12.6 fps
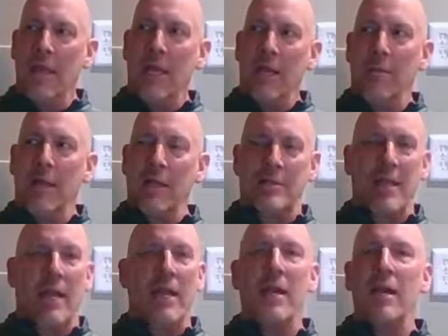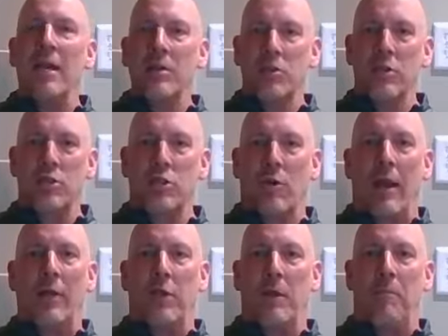in a millisecond, and it's a
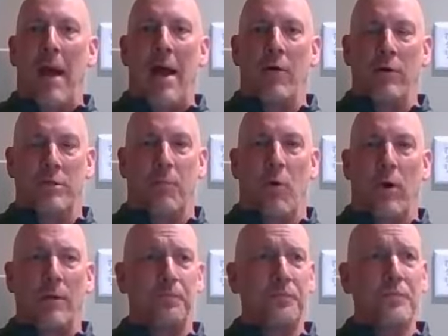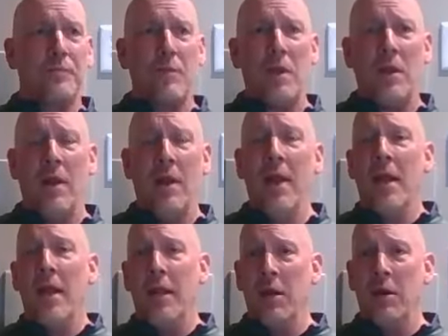strength and power sport.
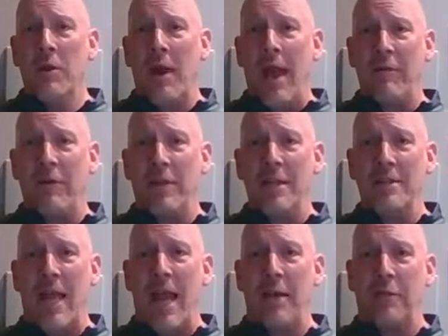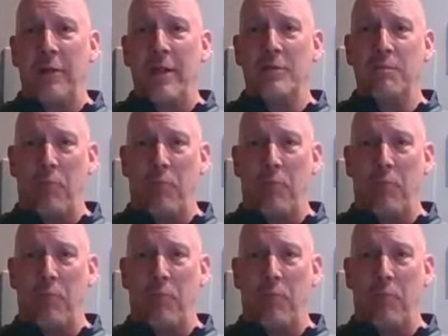Here they're having these athletes,